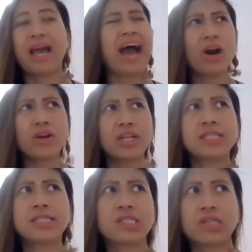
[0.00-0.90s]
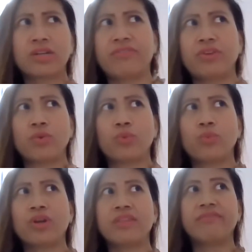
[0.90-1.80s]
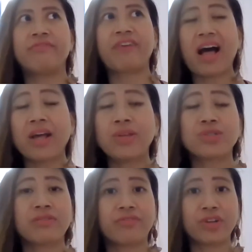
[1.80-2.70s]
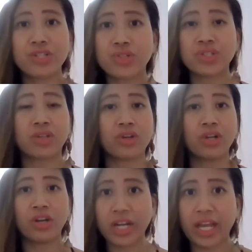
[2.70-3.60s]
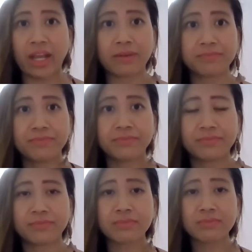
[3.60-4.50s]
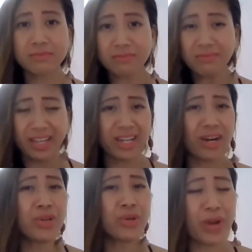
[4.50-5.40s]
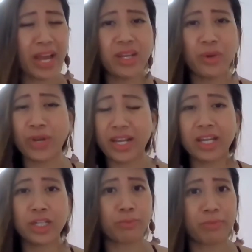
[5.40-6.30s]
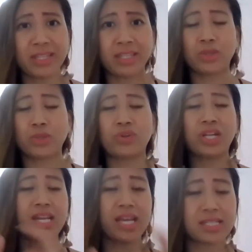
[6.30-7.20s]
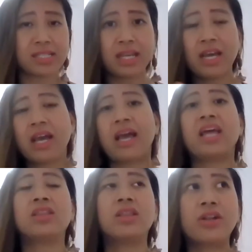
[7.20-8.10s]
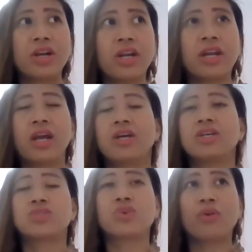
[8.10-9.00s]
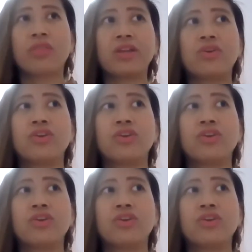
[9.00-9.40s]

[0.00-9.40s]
How does this serve you? What are the values and virtues that you're learning? And are you ready, willing, and committed to release and learn so that